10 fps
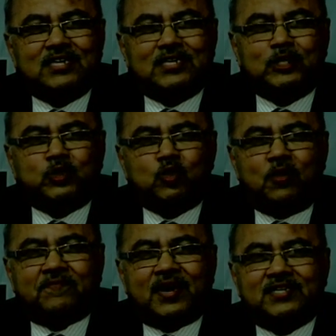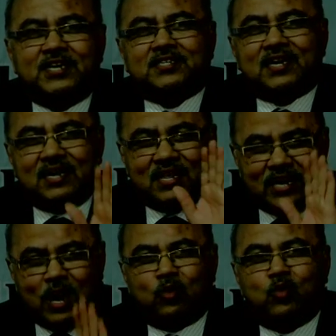Issue of congestion is
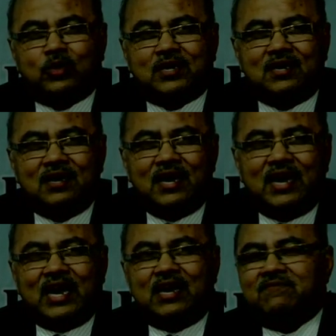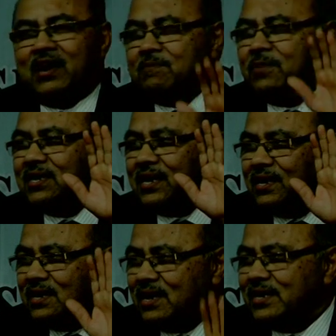now noted. Environmental
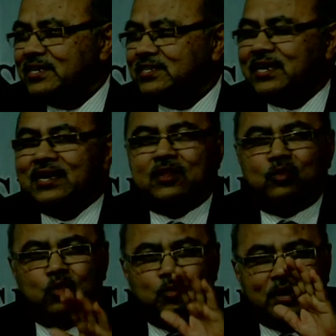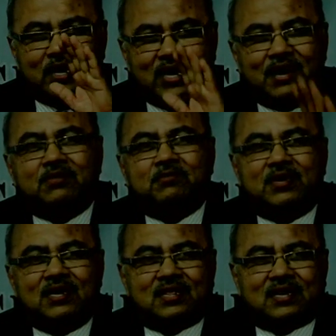degradation is looming and
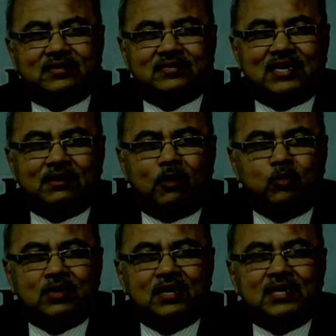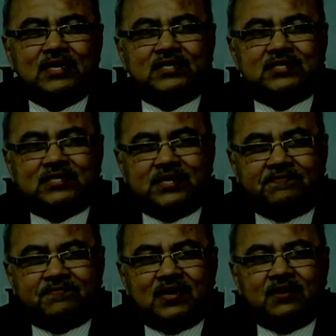everybody is concerned about.
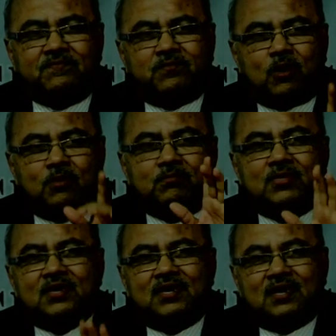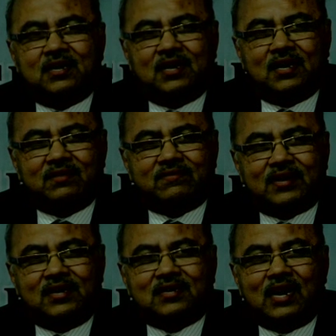Shifting from
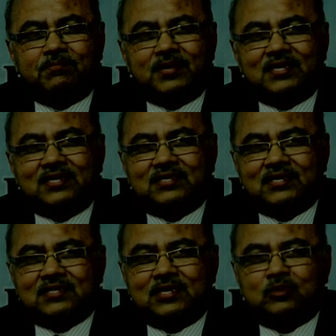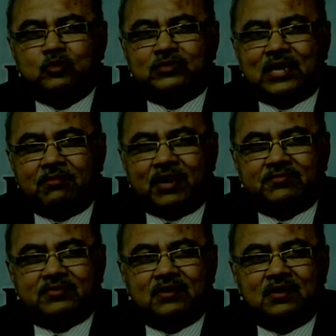central business district to
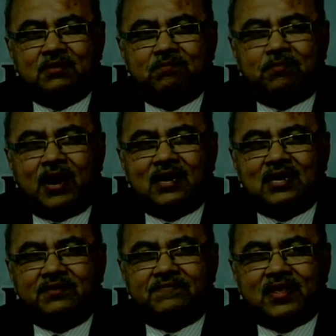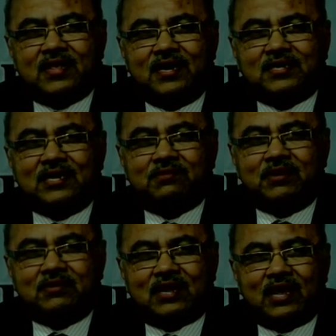suburbs, partly facilitated
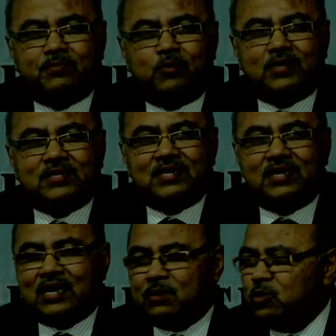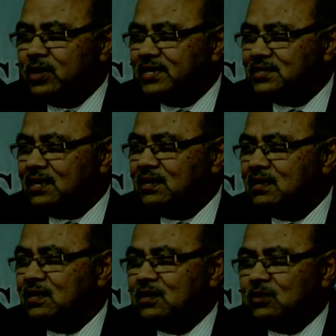by transportation and communication.
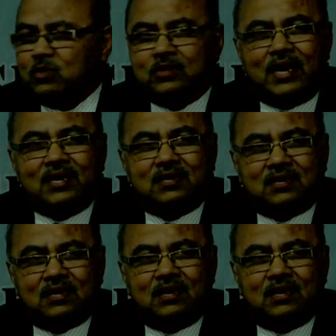So that